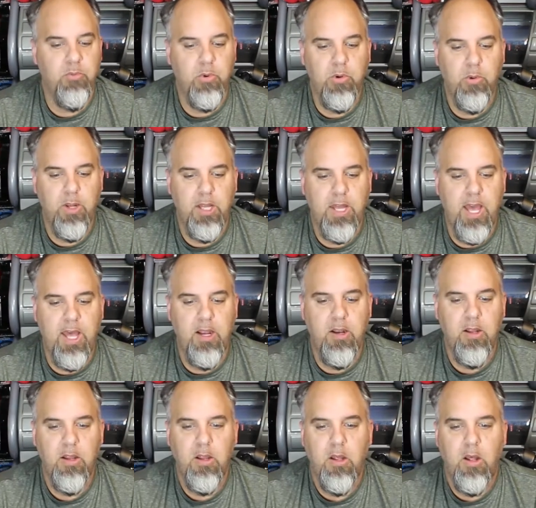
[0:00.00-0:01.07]
We're doing that
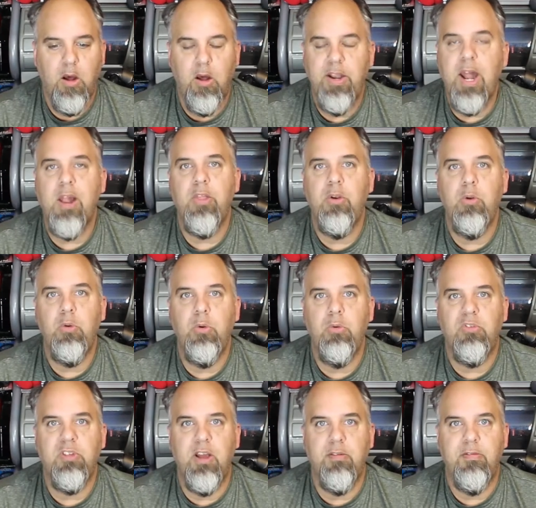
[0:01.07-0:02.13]
not on the new
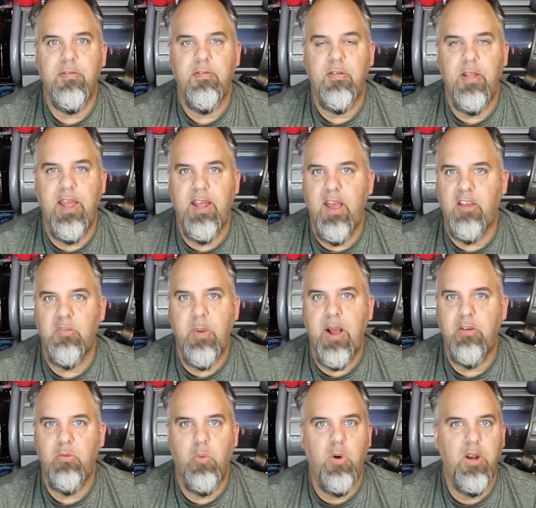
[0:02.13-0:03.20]
stuff like
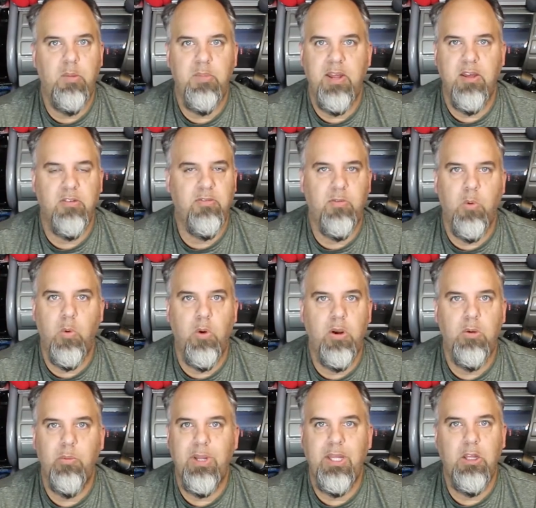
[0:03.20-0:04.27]
Xbox One and PS4
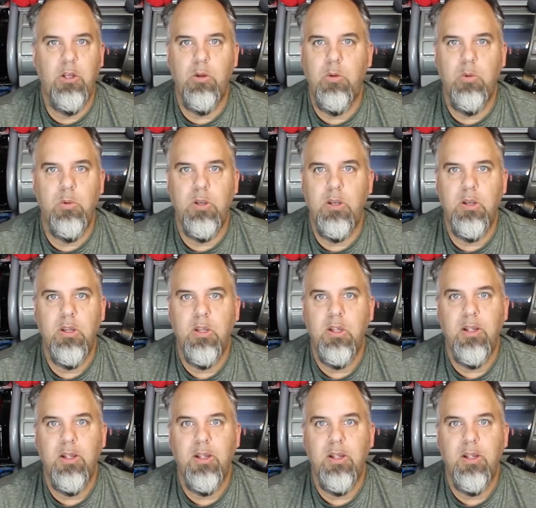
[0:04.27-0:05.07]
and Wii U and